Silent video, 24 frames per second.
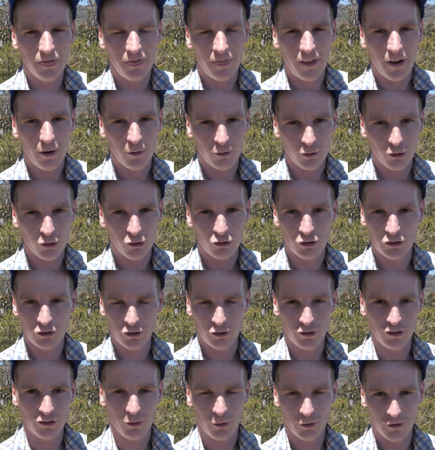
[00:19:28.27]
they'll usually do
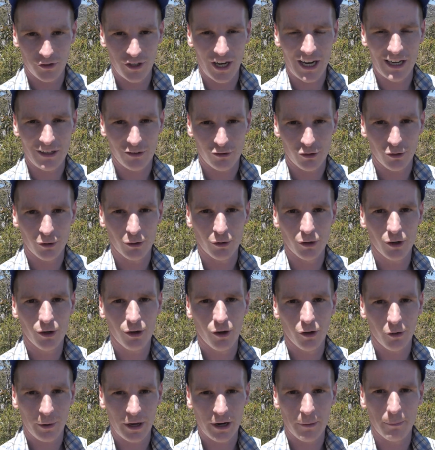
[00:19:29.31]
this on day 2
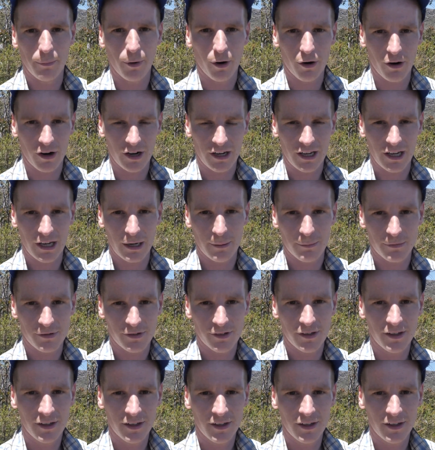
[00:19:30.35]
on the way to Boronia camps